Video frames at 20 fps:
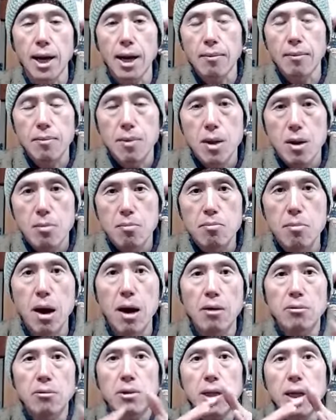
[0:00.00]
And then
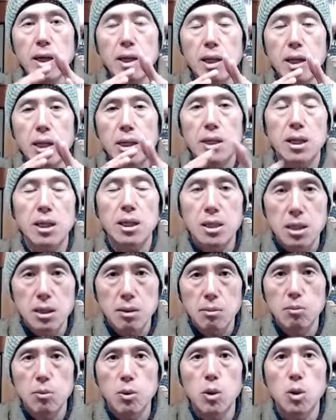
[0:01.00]
mountain is a
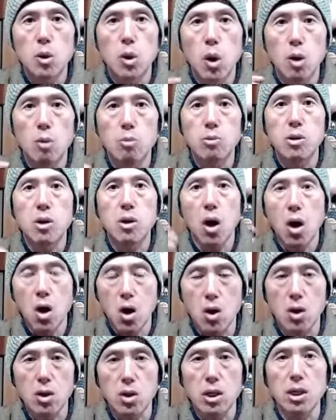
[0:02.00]
symbol of
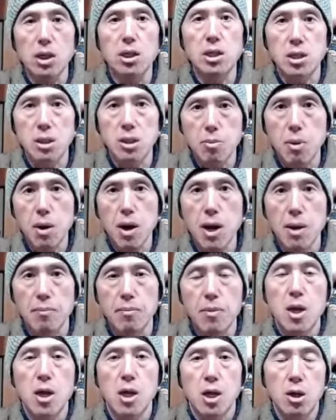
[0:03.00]
God in
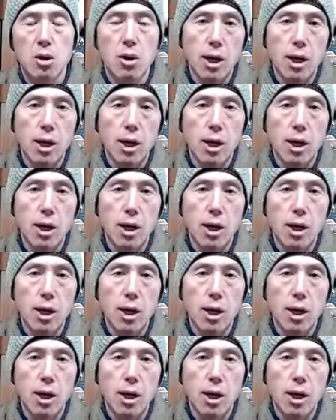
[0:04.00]
Japan.